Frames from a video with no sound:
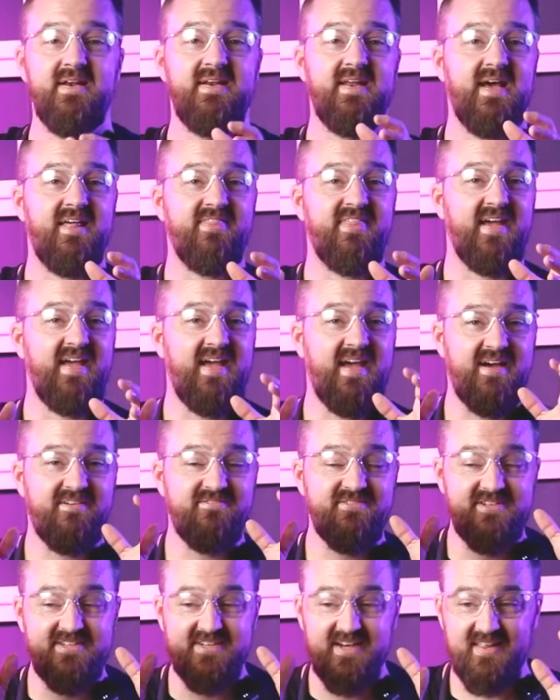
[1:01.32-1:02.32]
Now they
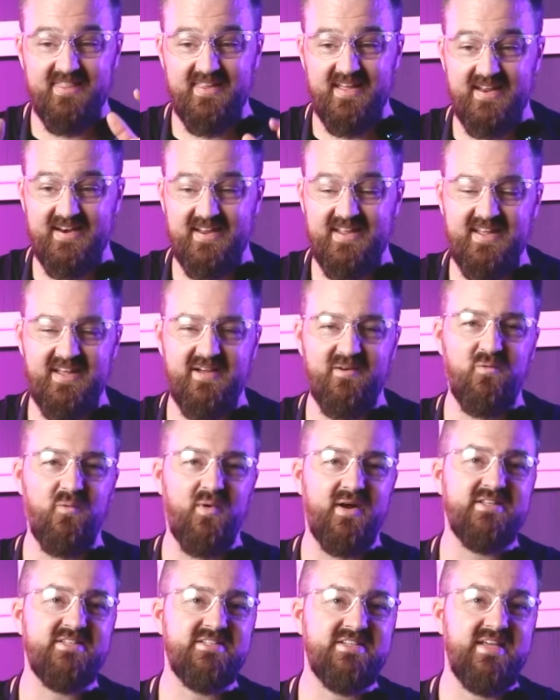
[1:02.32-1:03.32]
have done that here
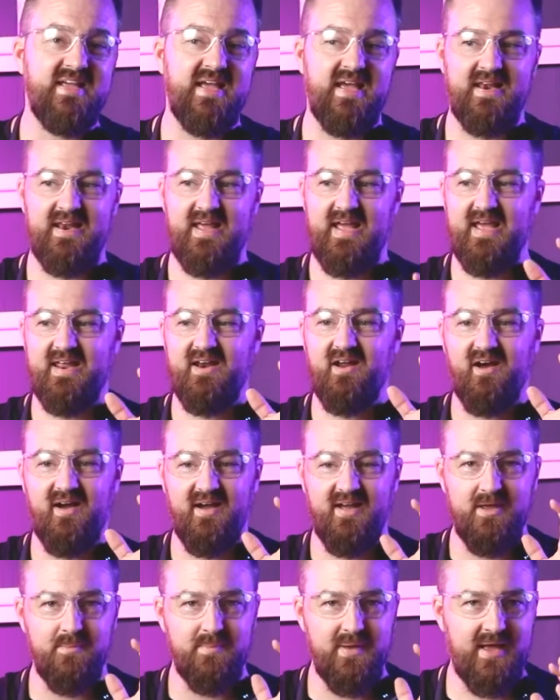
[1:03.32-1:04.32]
once again, and
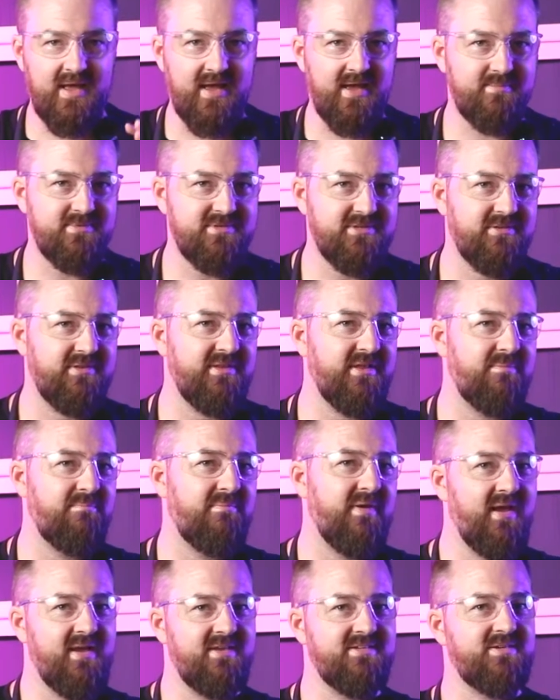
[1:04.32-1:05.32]
I am absolutely
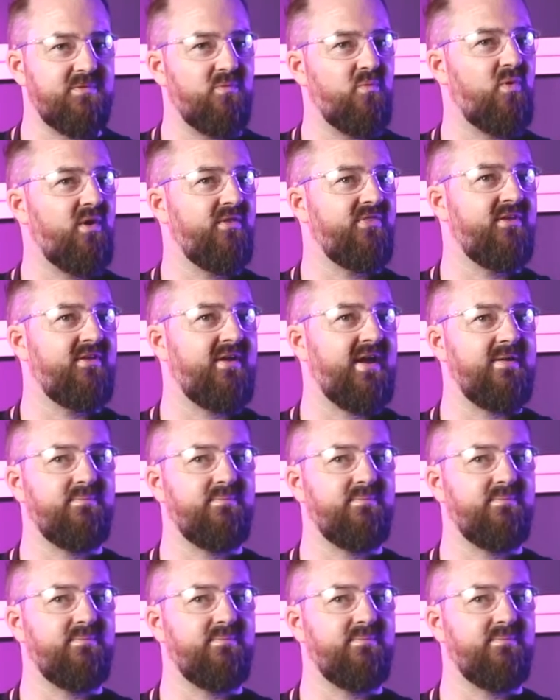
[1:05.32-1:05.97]
amazed in what they're